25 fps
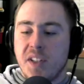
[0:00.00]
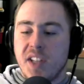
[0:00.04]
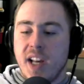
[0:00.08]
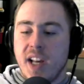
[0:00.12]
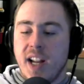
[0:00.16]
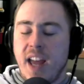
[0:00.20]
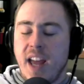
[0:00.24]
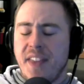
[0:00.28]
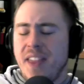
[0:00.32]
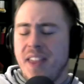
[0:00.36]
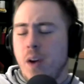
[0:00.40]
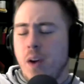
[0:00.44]
I
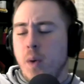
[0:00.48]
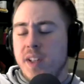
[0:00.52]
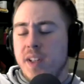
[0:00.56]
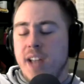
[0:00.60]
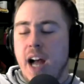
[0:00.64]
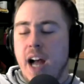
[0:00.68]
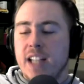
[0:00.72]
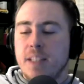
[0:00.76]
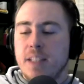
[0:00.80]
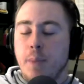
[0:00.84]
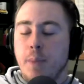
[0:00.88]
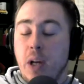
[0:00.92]
think we talked
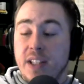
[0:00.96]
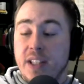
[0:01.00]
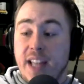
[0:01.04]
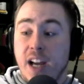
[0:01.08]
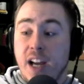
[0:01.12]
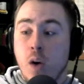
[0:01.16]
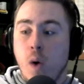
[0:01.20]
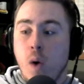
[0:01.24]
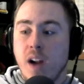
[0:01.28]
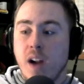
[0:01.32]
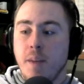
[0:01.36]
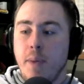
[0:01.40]
about that
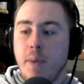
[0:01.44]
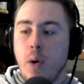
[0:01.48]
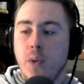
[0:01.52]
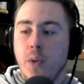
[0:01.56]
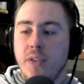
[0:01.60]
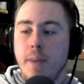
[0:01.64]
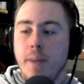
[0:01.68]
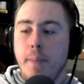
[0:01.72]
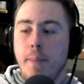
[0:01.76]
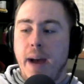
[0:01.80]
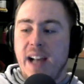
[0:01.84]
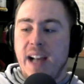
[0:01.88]
quite a bit with the
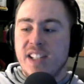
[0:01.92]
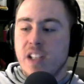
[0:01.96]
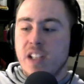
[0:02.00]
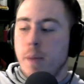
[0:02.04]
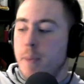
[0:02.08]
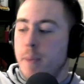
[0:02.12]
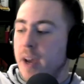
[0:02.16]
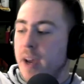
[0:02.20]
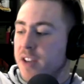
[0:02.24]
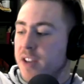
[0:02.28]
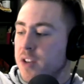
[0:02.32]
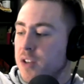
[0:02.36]
bicep
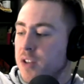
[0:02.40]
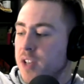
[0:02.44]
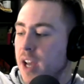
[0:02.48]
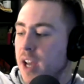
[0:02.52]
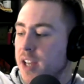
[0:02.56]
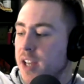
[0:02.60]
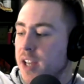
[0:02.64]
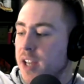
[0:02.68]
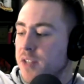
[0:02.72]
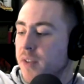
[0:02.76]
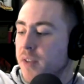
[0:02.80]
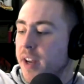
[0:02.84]

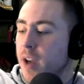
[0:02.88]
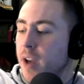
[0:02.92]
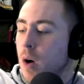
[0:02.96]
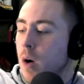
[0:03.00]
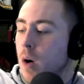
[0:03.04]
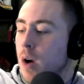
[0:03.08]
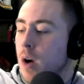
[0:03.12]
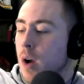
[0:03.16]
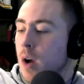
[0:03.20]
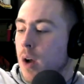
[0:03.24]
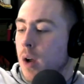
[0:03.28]
exercise video.